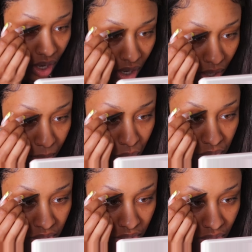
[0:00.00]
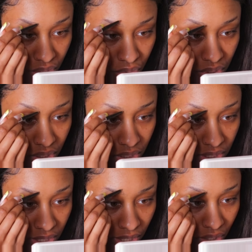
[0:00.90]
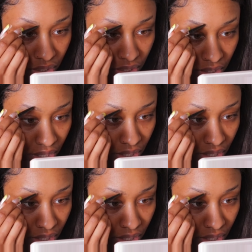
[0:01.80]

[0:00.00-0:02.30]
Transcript: I'm mostly gonna use the detailer